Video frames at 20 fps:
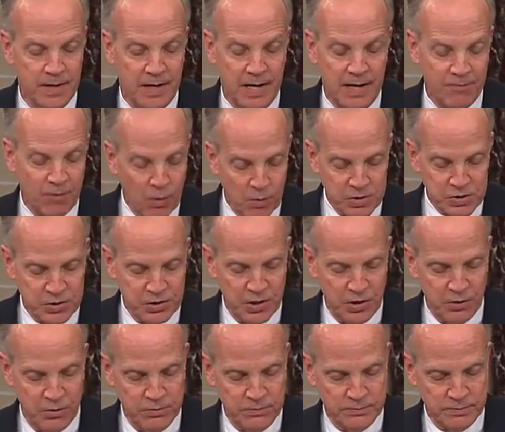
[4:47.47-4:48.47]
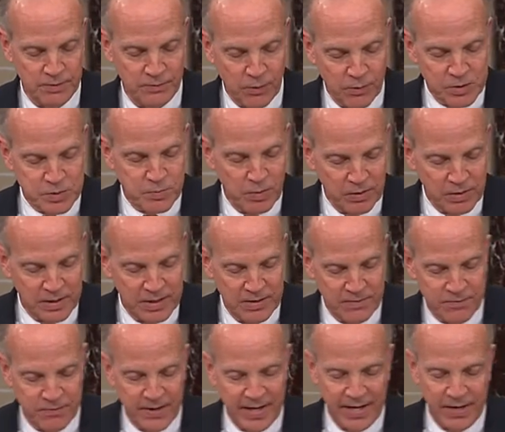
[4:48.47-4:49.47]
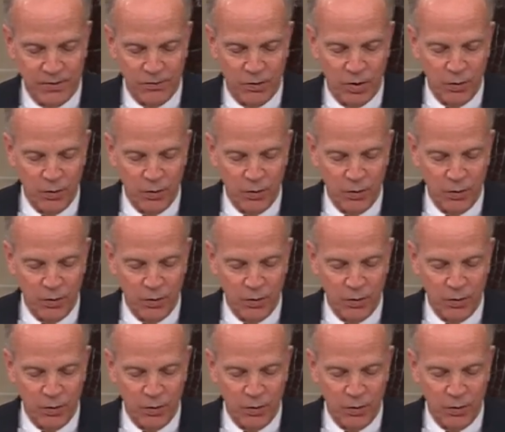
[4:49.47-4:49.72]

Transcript: I've always believed that